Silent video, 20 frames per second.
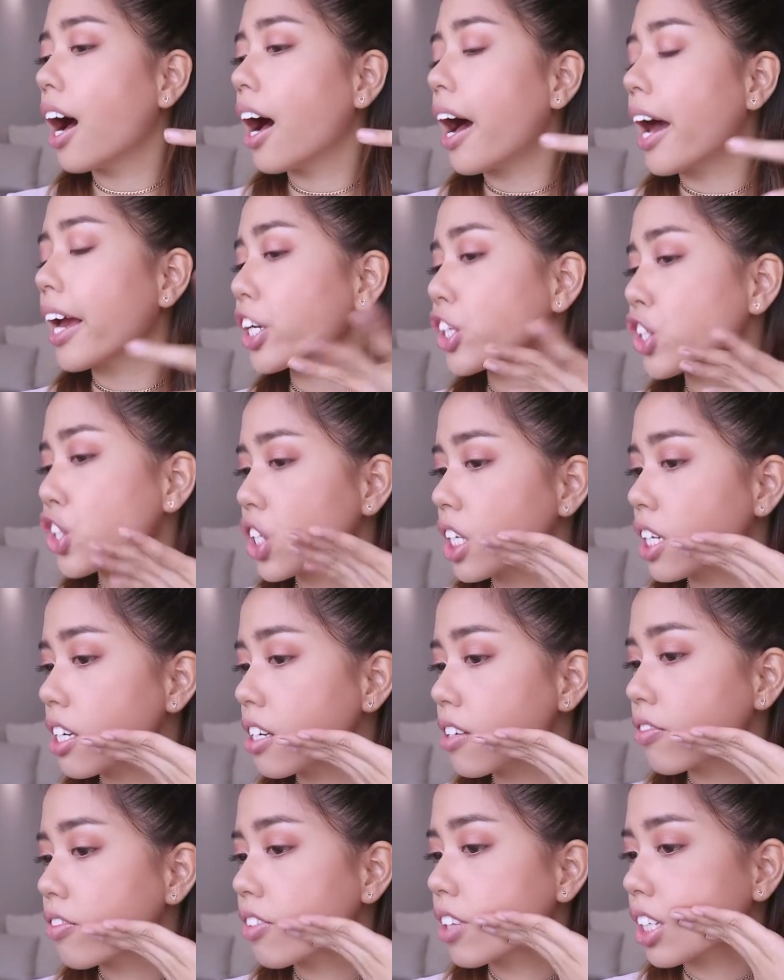I
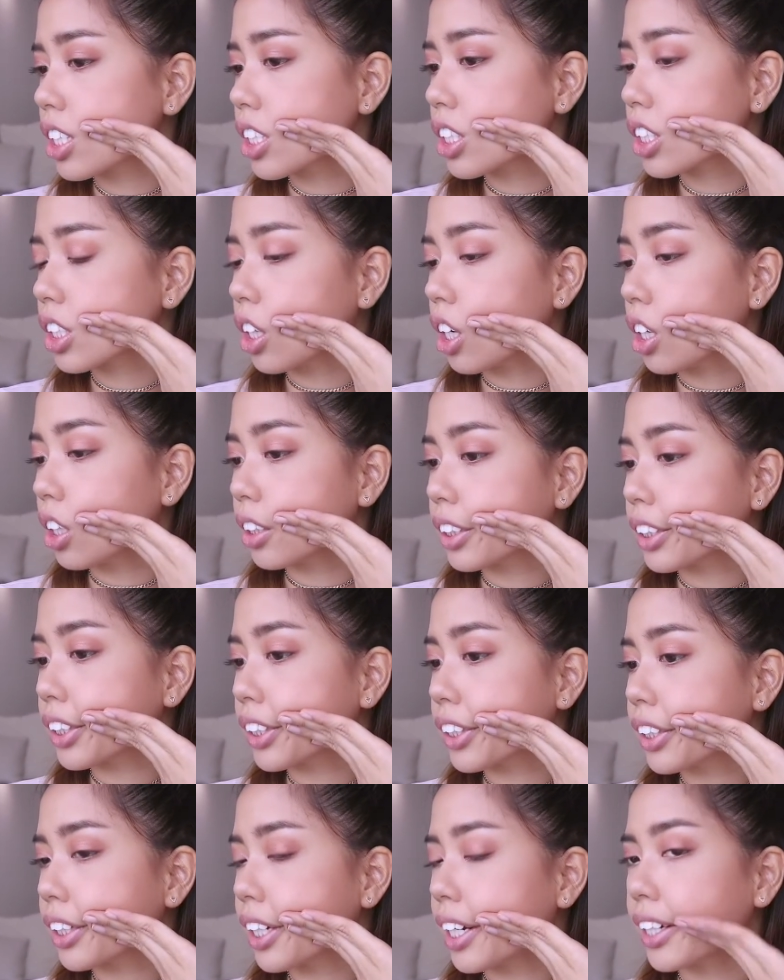achieve this
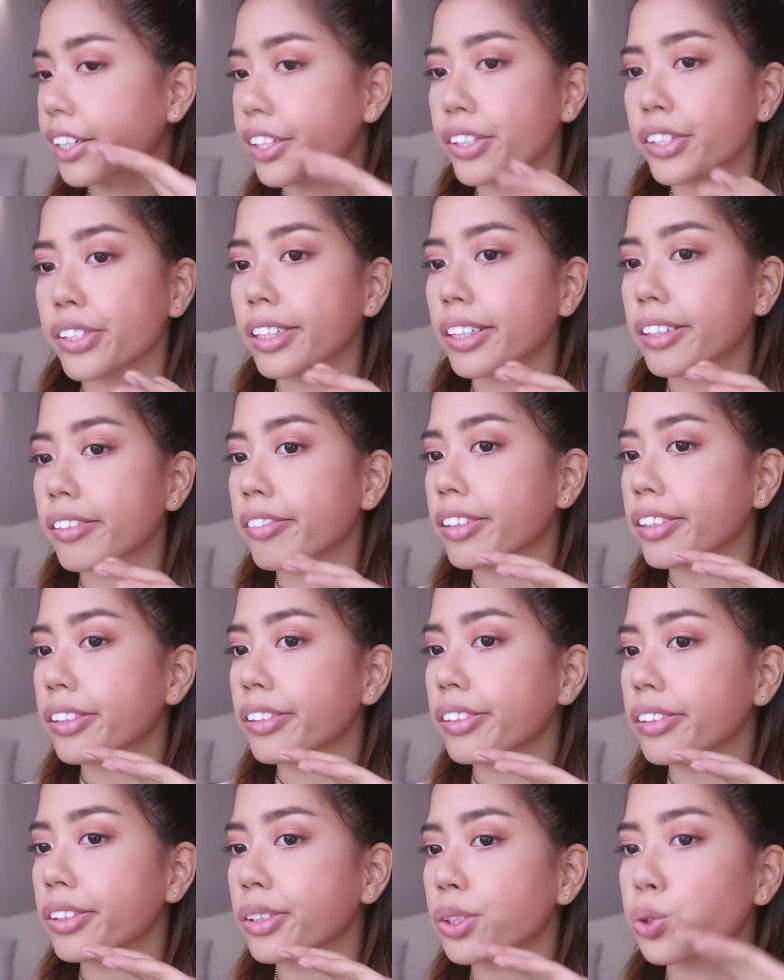color and it's not even
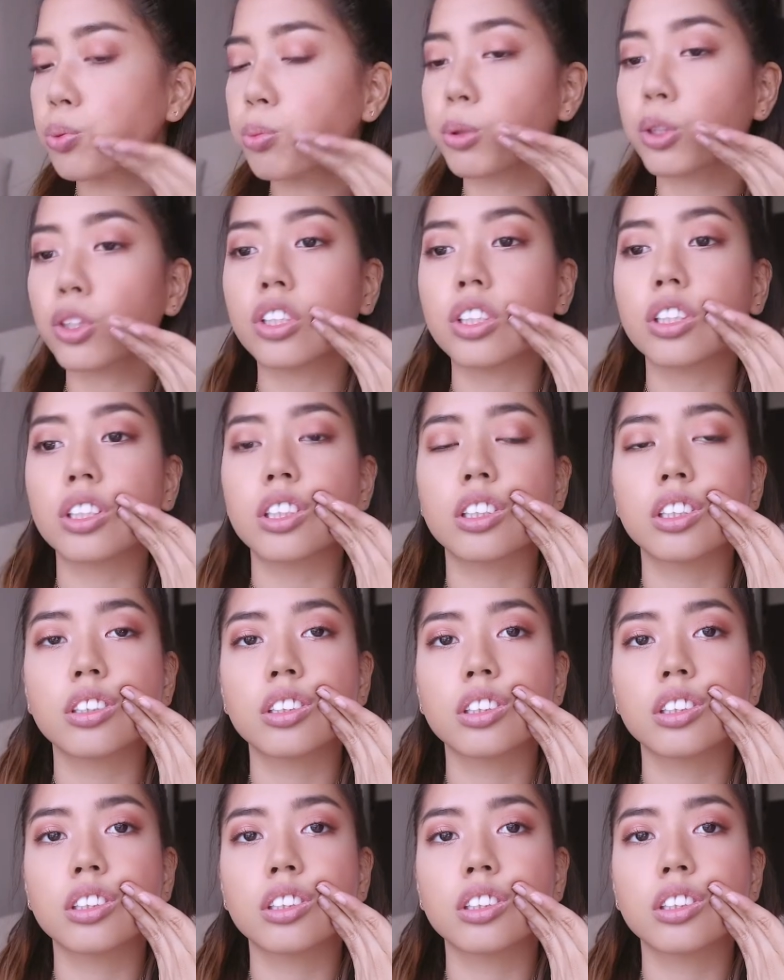super